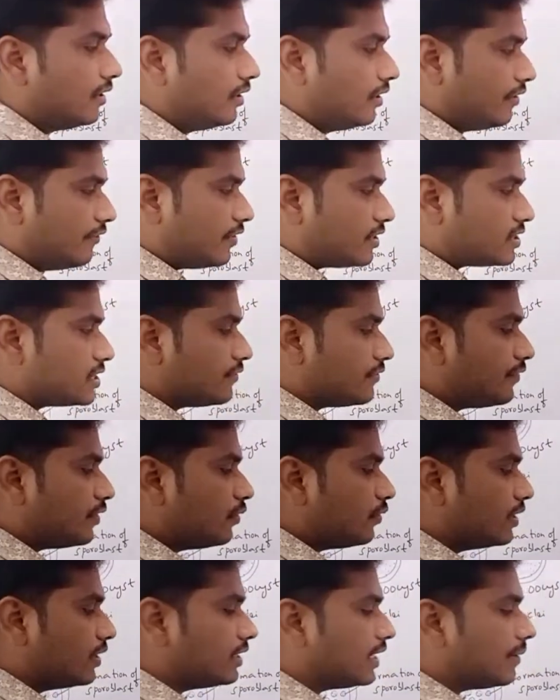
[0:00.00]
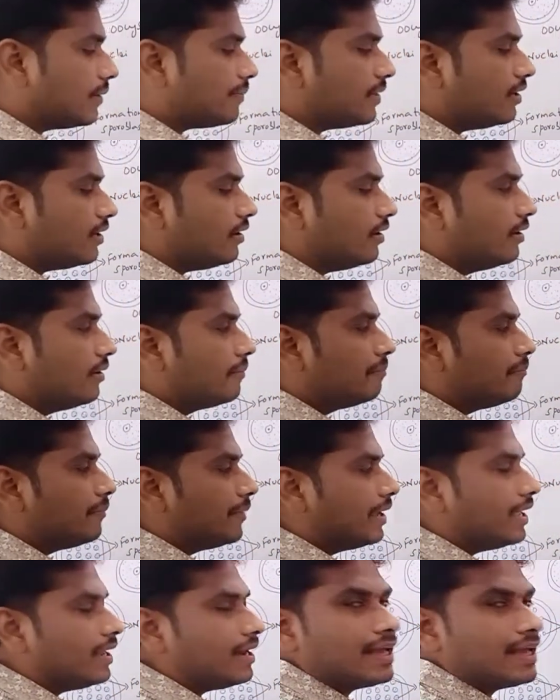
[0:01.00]
First of all, what is happening?
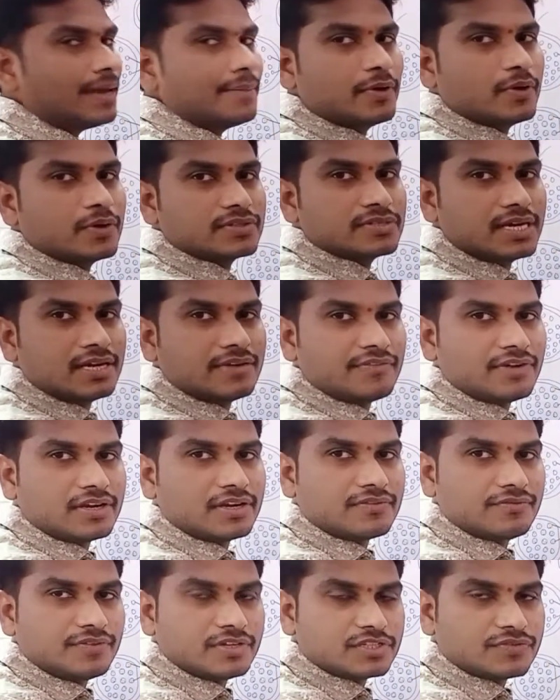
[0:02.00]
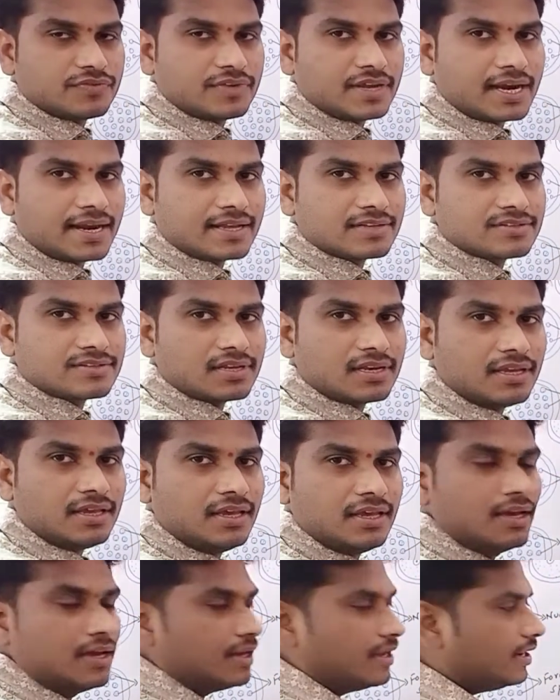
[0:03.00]
Male gametocyte which we had actually,
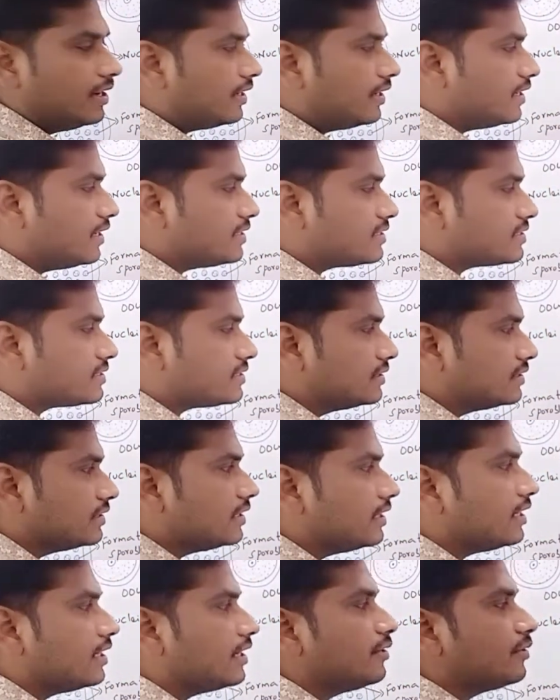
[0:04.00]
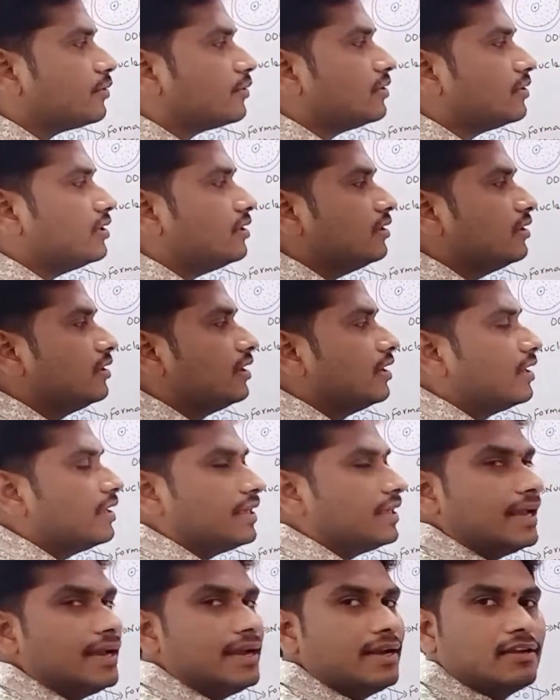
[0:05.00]
it is turning into the
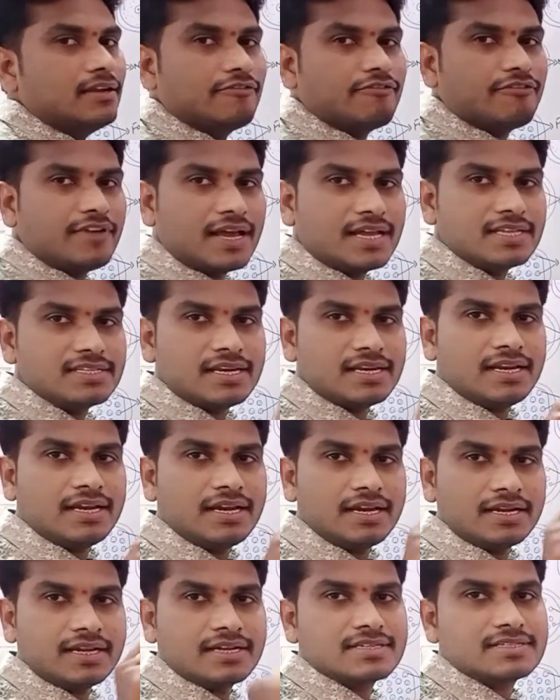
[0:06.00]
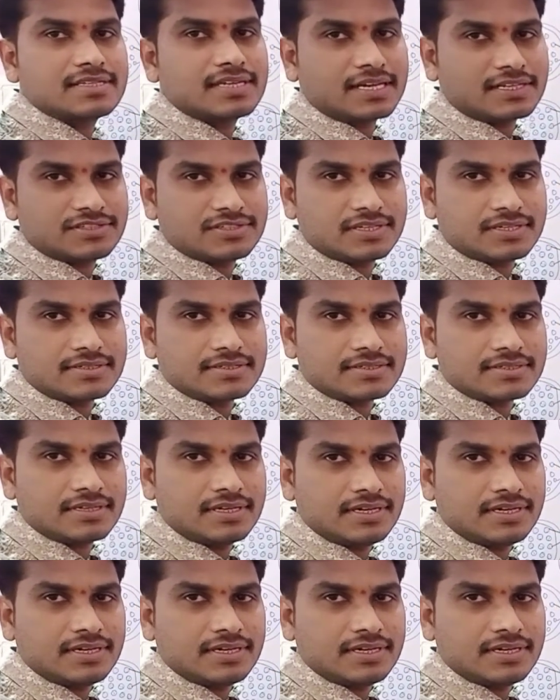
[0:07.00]
8 flagellated structures.